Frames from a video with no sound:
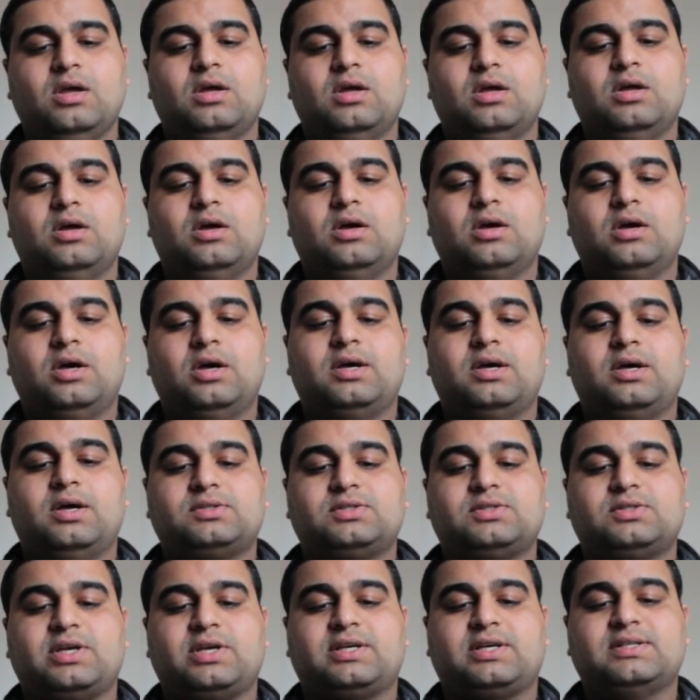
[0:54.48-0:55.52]
Her
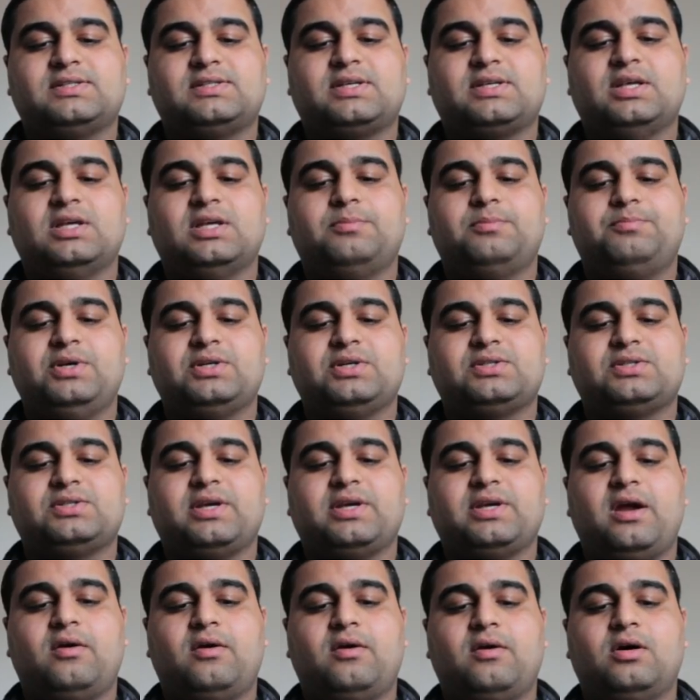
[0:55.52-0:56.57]
second skill, Piercing
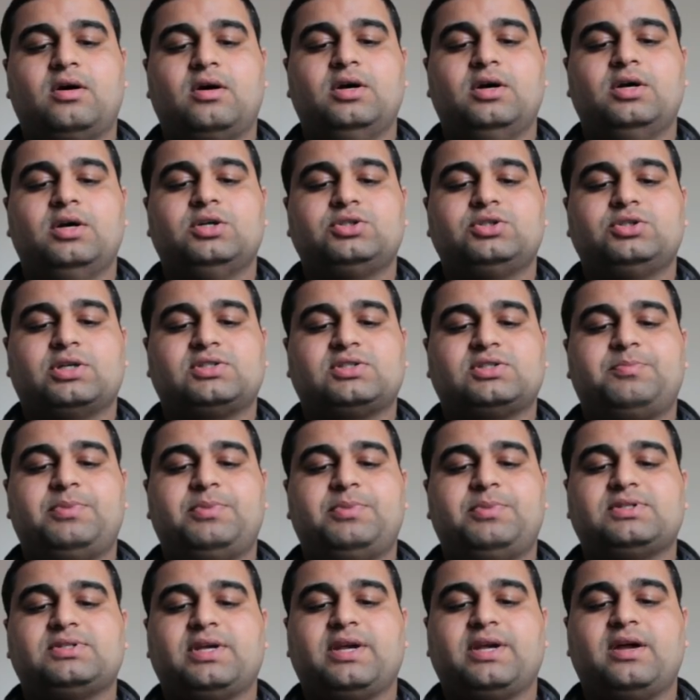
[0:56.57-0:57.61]
Arrow, shoots
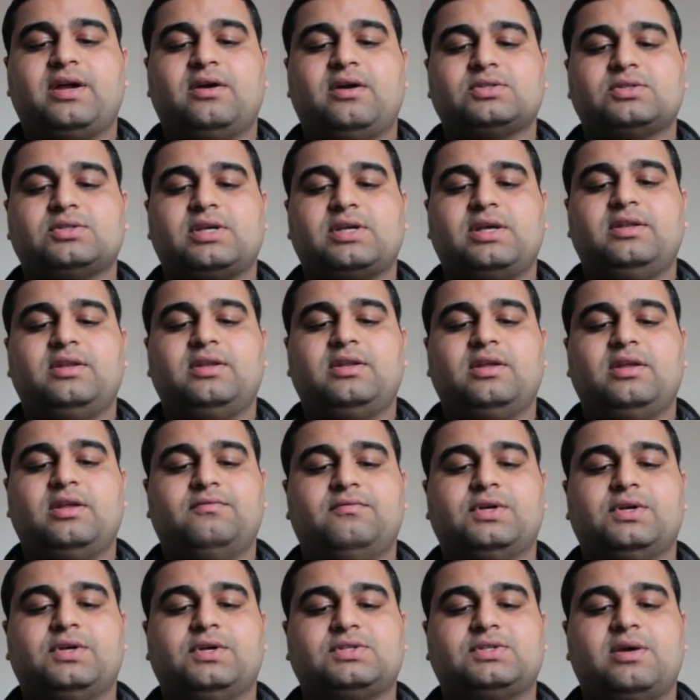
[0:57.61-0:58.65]
piercing arrows and
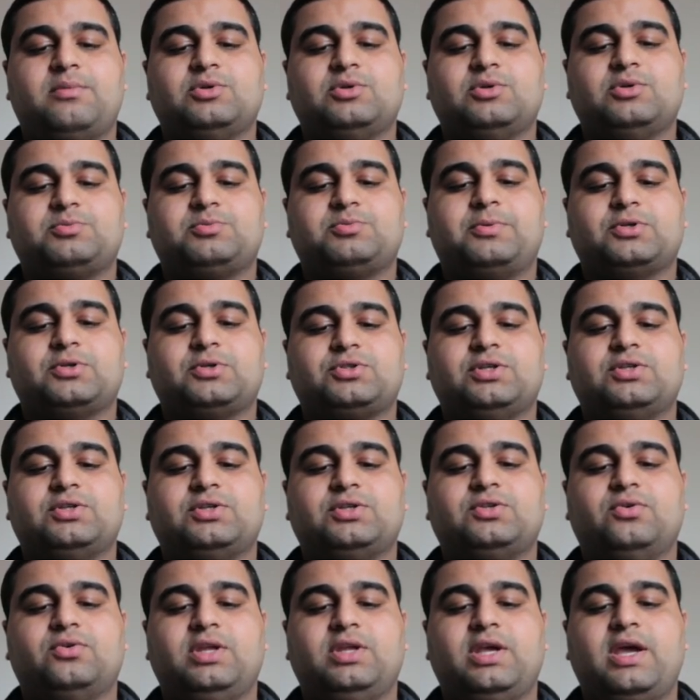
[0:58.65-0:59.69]
inflicts damage proportionate to
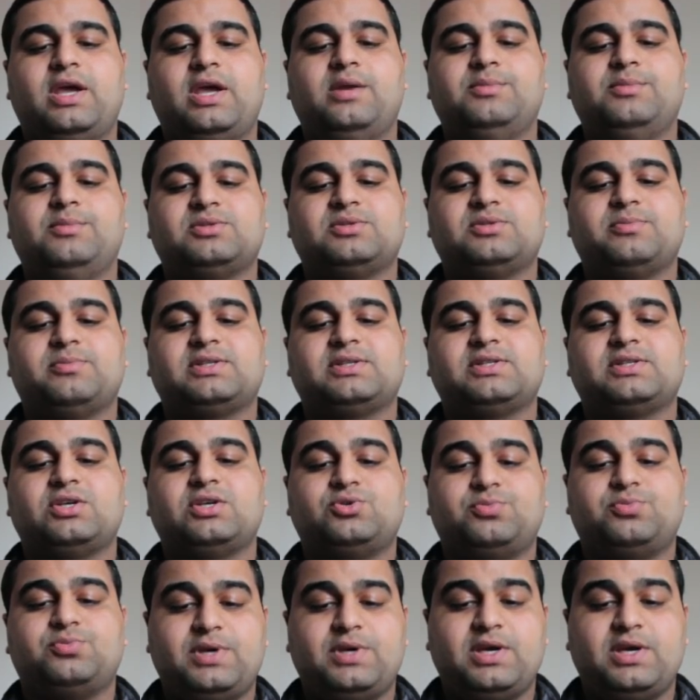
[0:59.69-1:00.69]
the enemy's max HP.